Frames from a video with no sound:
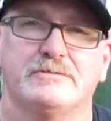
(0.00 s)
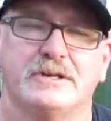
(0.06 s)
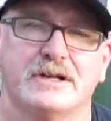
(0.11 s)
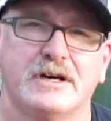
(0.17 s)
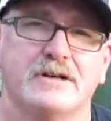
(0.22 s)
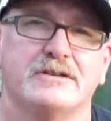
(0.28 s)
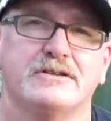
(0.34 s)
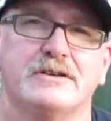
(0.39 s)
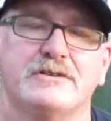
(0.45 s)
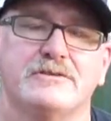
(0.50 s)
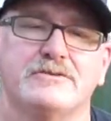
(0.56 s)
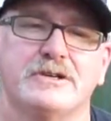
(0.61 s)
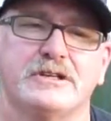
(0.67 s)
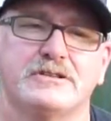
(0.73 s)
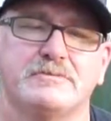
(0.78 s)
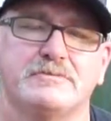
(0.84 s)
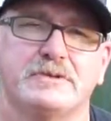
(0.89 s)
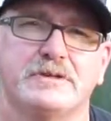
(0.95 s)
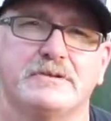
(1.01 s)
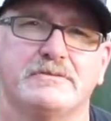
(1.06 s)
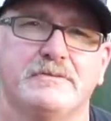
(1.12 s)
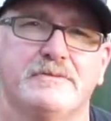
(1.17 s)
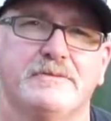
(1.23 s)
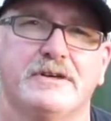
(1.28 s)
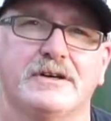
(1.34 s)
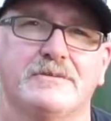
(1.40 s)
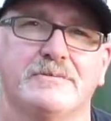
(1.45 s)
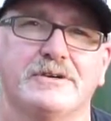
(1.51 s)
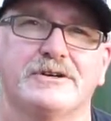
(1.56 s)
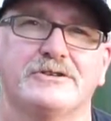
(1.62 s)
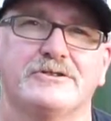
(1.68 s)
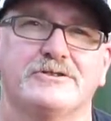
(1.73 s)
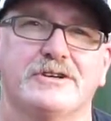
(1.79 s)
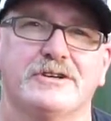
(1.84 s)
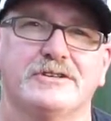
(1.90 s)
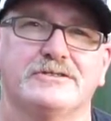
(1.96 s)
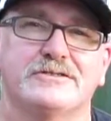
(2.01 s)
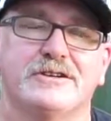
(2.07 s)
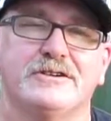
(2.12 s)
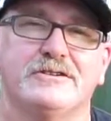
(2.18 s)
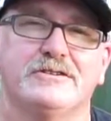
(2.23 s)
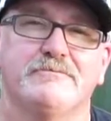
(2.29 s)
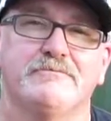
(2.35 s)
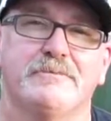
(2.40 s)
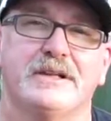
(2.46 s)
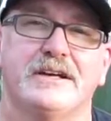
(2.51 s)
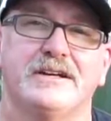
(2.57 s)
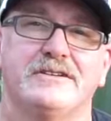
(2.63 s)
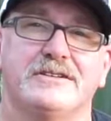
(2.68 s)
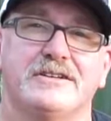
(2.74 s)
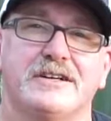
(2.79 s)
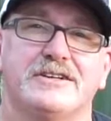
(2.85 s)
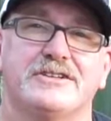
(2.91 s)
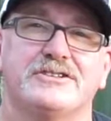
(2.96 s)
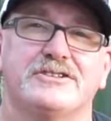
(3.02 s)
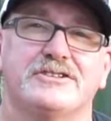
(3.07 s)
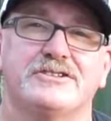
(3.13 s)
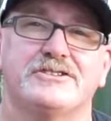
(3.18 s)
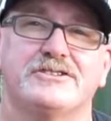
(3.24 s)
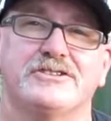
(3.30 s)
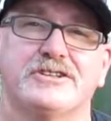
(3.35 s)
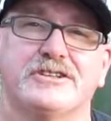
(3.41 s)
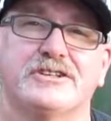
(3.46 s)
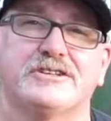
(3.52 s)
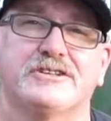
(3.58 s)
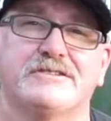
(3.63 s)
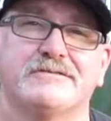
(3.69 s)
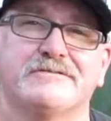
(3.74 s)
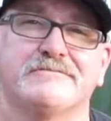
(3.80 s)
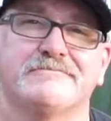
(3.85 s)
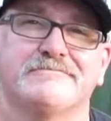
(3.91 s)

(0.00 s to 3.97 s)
I got another recipe that I'm going to try. It's called plantation chicken.